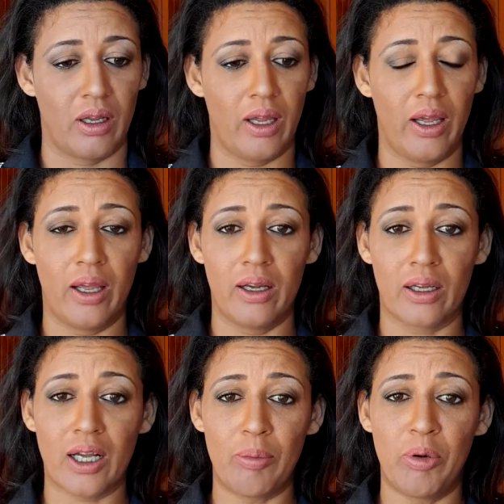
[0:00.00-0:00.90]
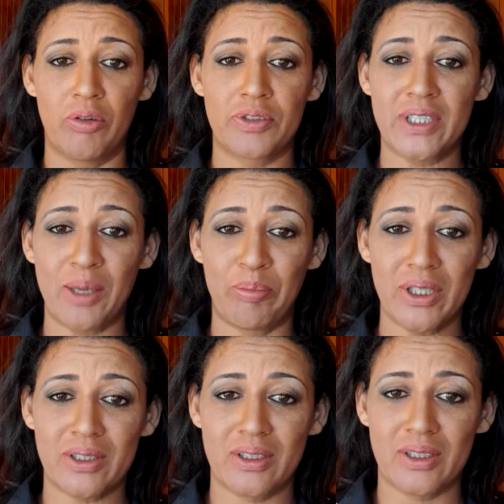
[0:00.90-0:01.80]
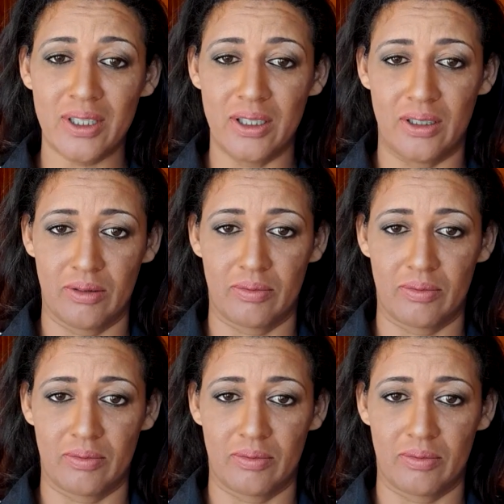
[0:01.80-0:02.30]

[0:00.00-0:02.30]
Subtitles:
and a cup of tepid tea.